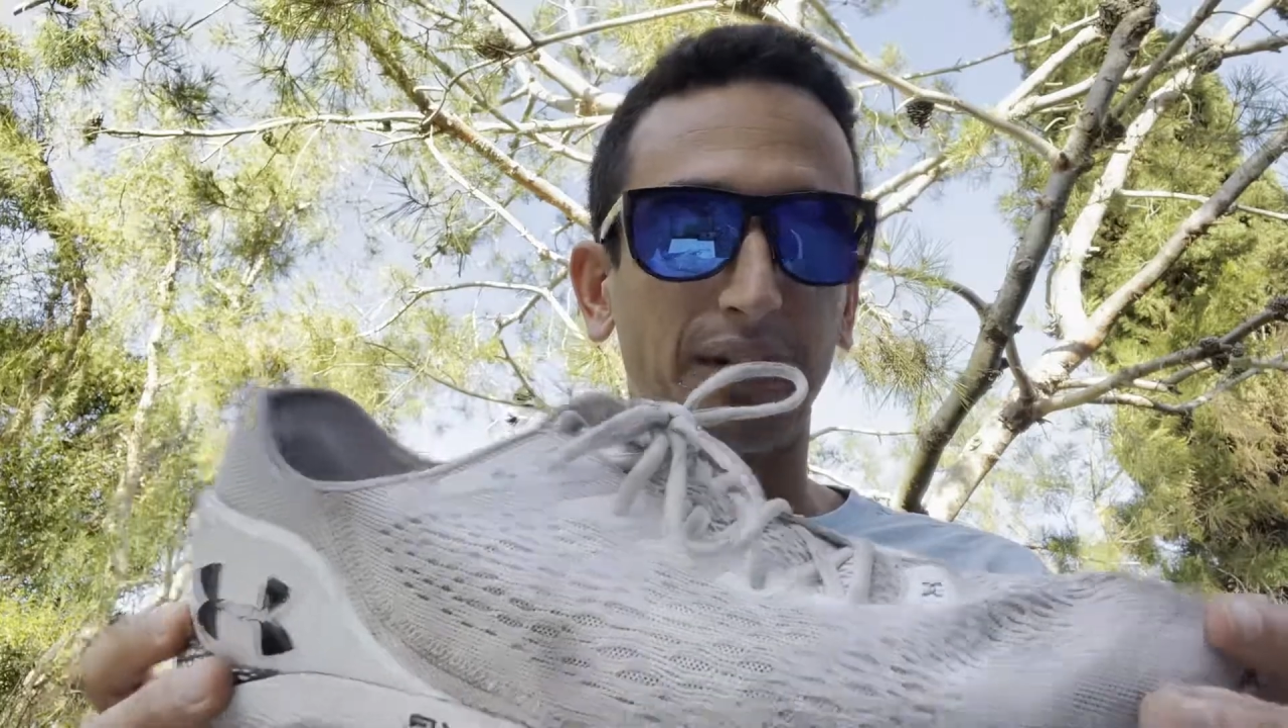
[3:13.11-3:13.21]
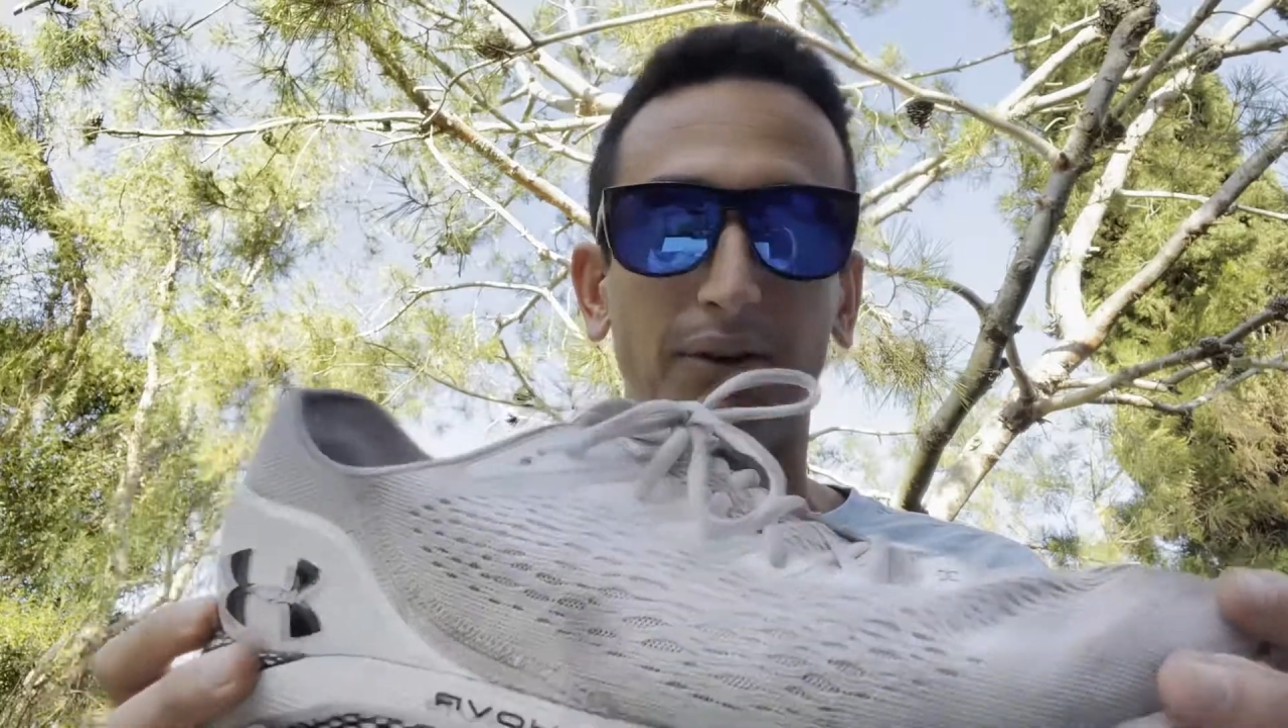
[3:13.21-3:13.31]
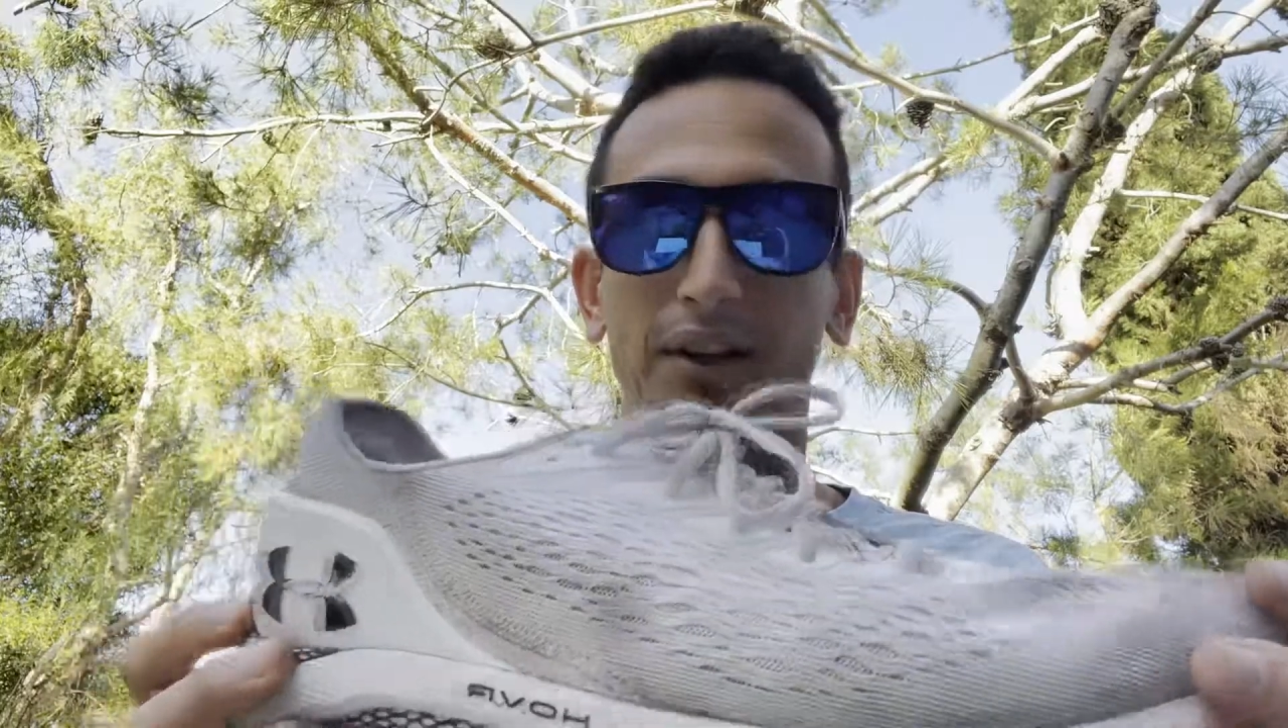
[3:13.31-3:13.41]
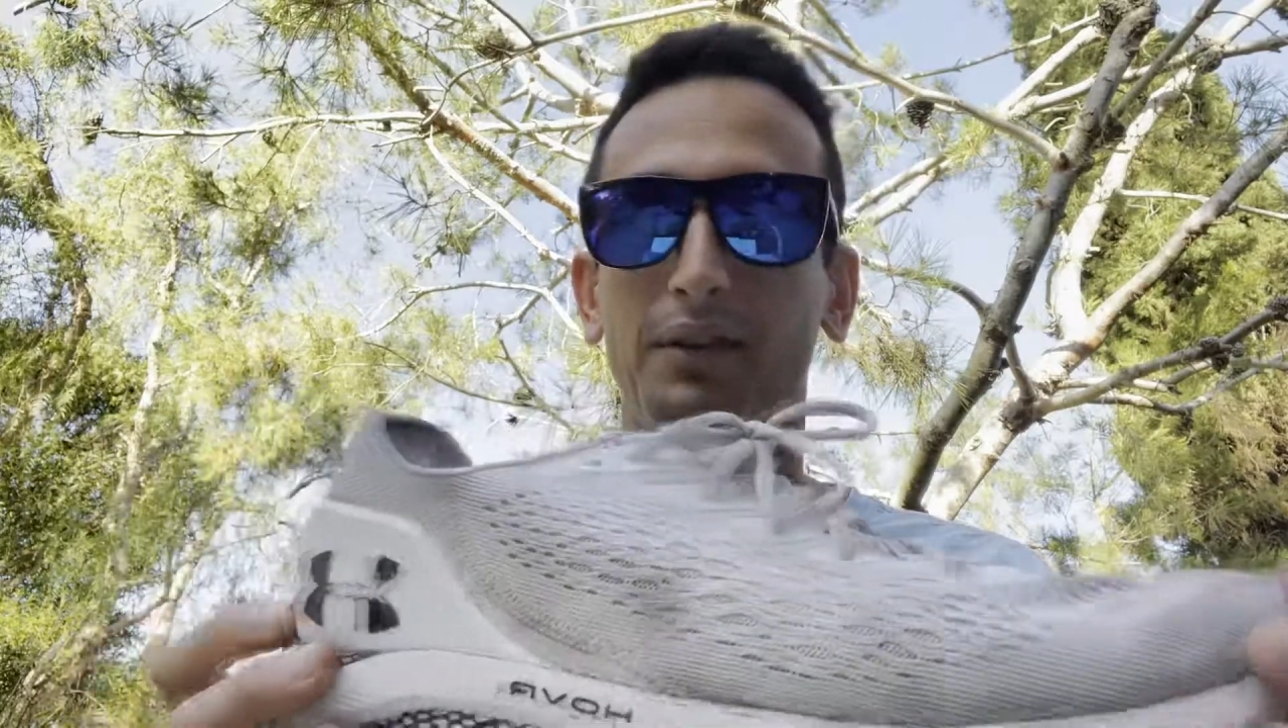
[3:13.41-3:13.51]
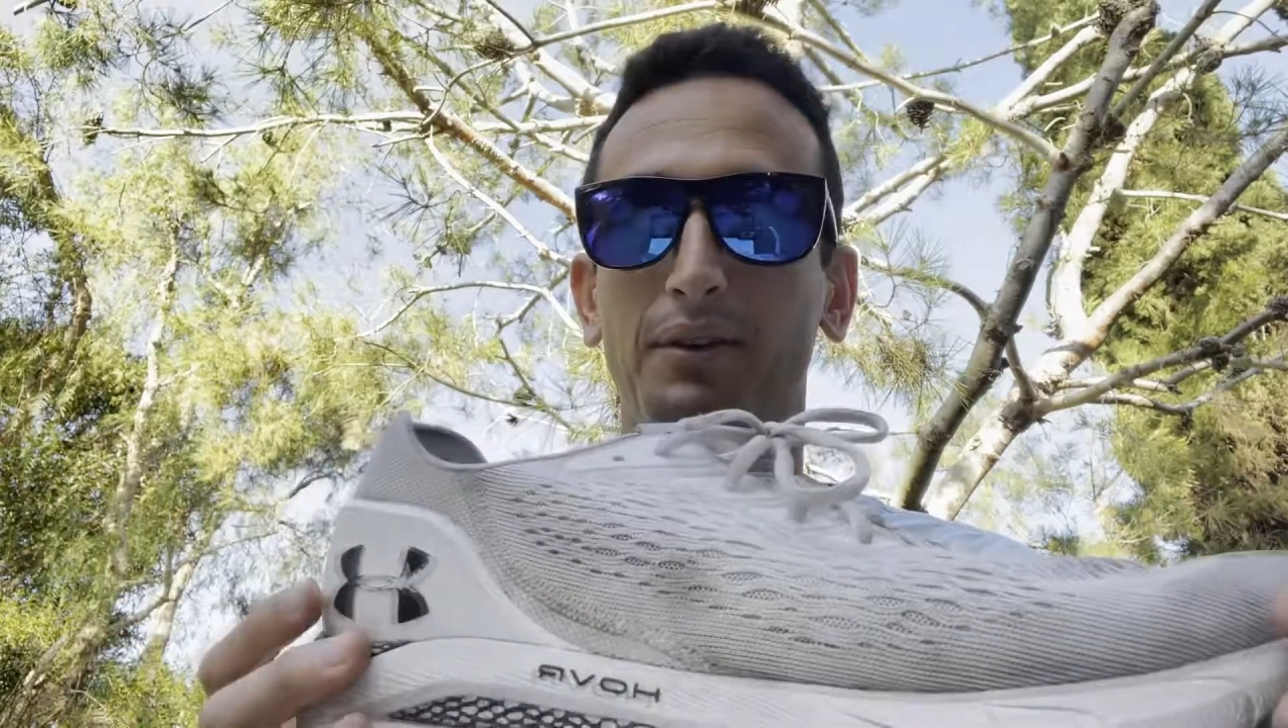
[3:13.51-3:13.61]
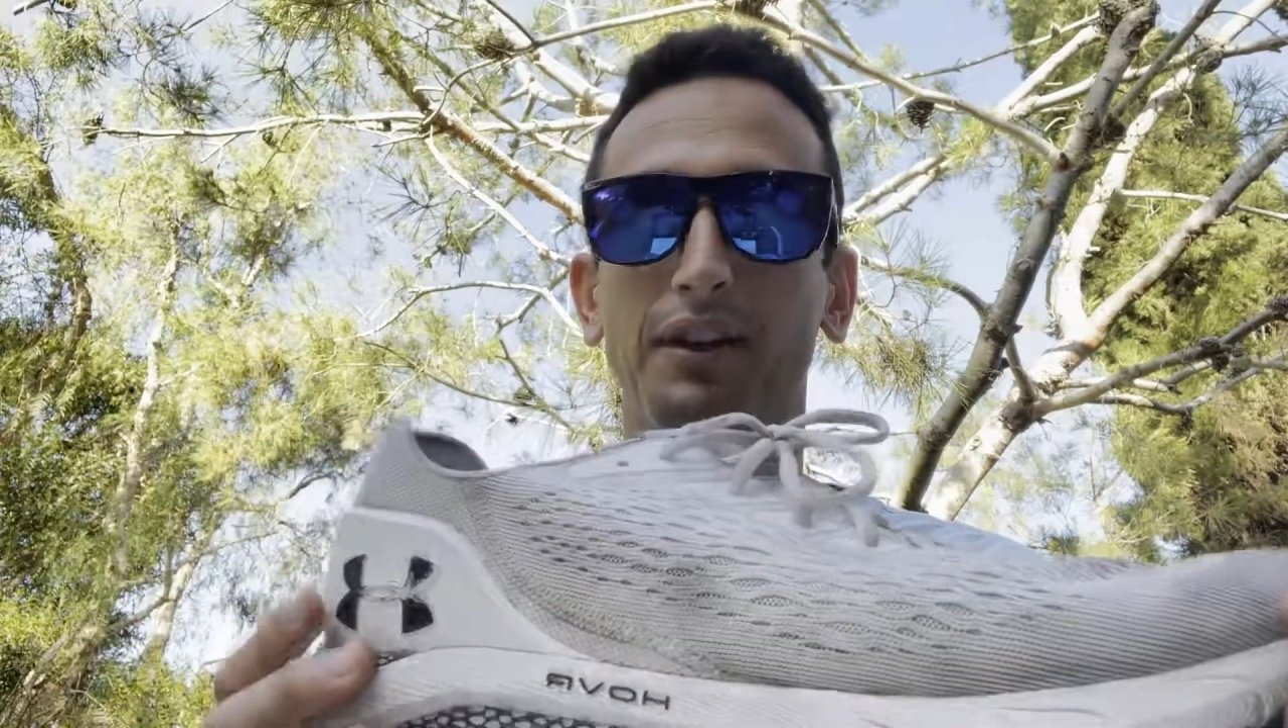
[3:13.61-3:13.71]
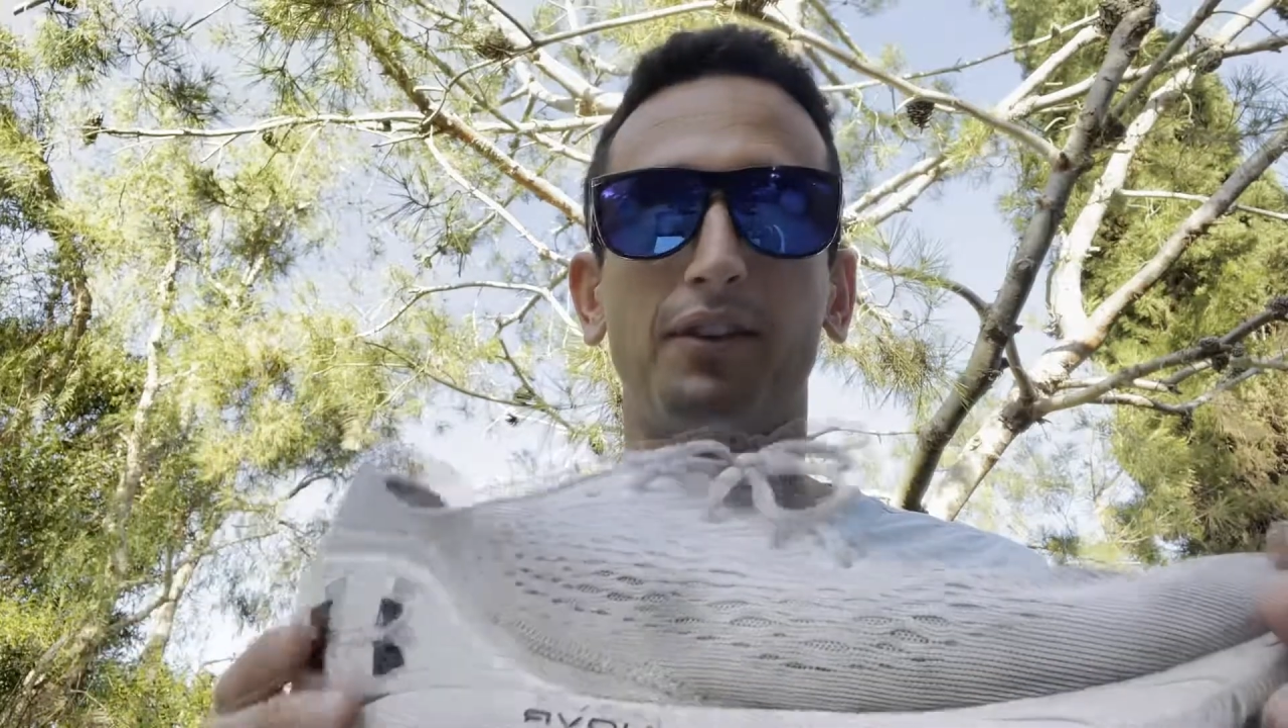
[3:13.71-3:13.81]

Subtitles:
really, really,